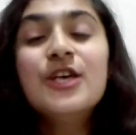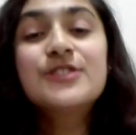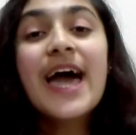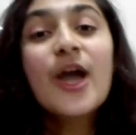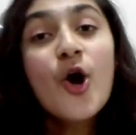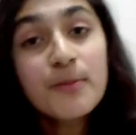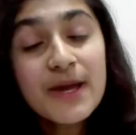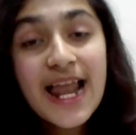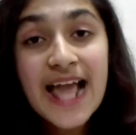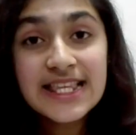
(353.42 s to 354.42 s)
So I hope
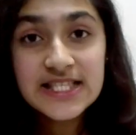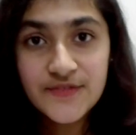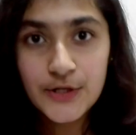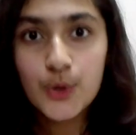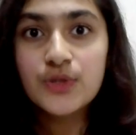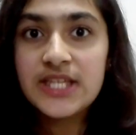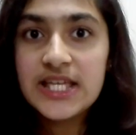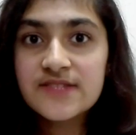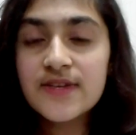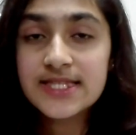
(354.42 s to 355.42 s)
you like this video.
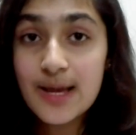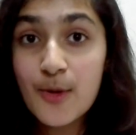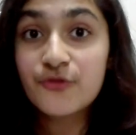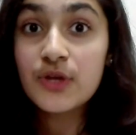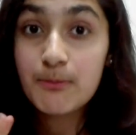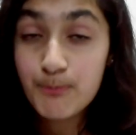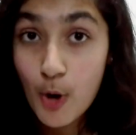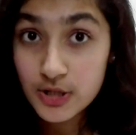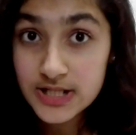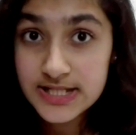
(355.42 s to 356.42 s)
These were some of the
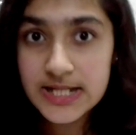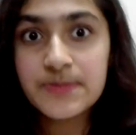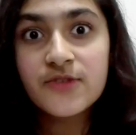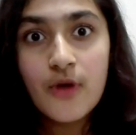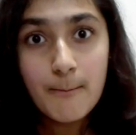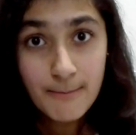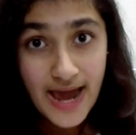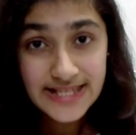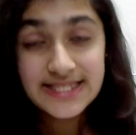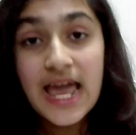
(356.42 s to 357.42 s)
important tips from
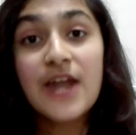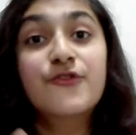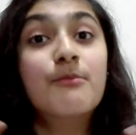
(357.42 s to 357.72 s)
my side,